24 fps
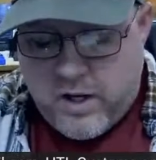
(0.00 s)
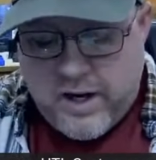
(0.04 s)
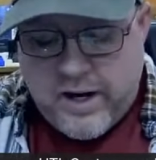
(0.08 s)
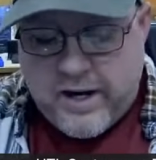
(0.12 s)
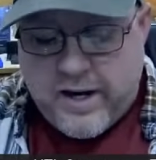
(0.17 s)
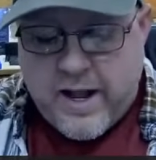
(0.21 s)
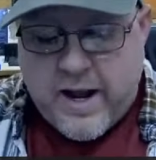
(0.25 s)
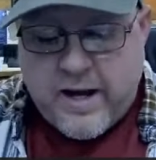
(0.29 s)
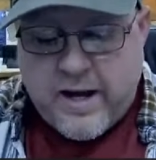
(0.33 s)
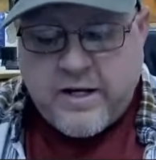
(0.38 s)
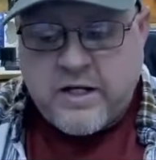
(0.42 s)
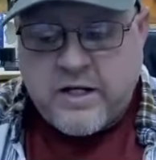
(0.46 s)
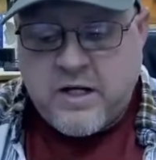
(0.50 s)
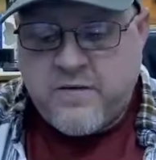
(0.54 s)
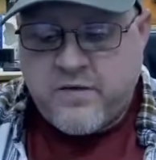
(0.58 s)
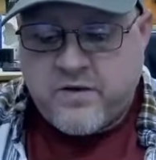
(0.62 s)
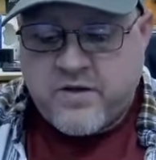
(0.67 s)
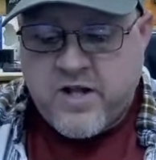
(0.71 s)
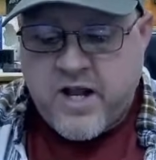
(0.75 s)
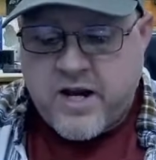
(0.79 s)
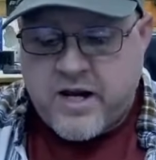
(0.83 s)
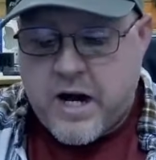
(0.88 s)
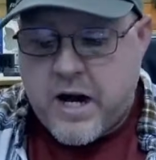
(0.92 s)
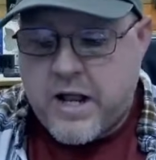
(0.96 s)
I didn't even
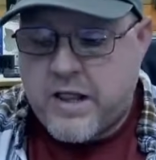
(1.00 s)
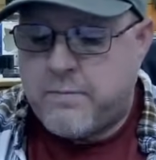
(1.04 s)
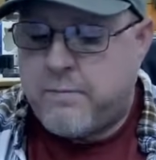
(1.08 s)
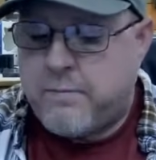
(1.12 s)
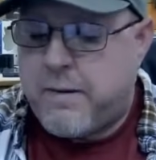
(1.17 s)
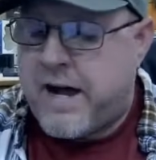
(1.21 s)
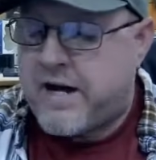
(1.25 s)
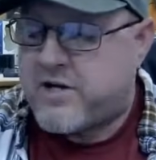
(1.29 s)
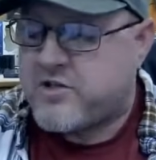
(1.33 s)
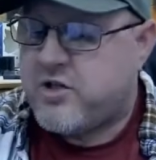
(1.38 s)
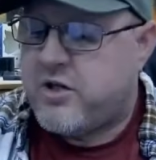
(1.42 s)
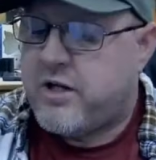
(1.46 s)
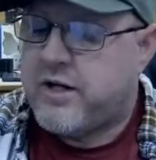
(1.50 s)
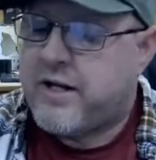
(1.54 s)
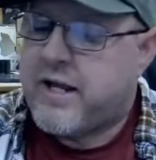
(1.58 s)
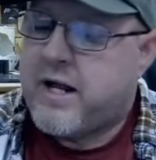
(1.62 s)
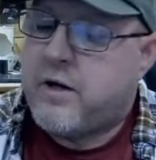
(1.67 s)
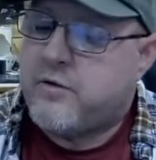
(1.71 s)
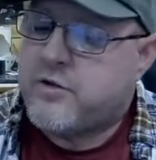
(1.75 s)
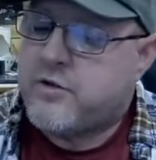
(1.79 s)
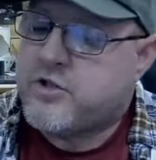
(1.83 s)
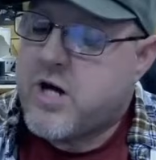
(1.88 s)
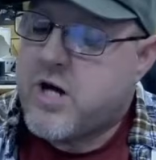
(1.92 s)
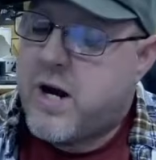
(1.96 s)
take it out of the box till I got out
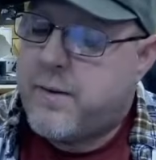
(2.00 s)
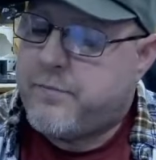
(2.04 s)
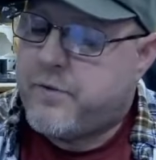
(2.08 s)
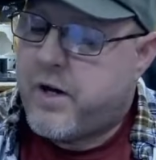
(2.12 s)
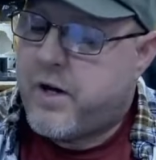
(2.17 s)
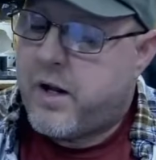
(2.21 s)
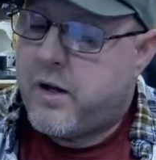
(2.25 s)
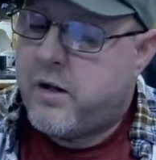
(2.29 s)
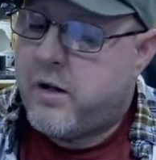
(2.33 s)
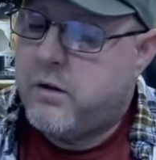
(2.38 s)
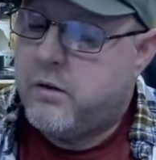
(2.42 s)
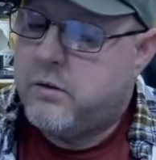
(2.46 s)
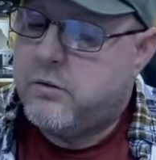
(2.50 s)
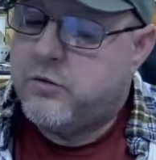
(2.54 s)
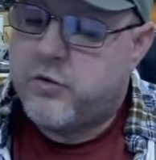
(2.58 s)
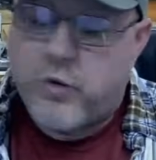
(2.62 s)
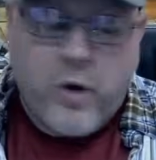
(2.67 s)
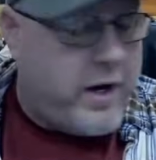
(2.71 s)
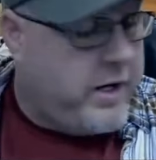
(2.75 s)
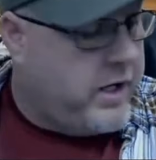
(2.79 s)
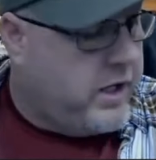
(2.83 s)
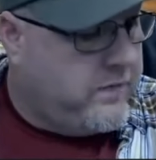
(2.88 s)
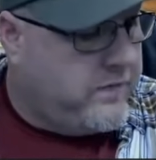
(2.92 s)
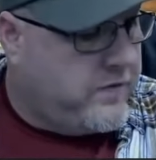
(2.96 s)
in the shop today. So
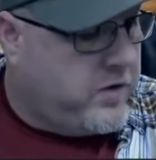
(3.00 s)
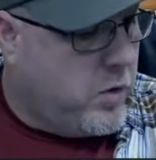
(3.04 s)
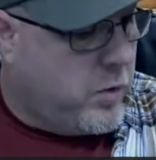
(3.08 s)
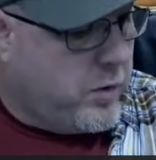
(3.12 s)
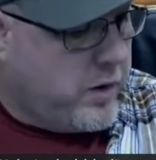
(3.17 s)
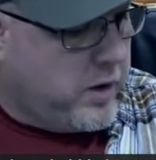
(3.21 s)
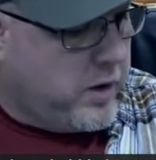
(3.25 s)
I didn't even know what it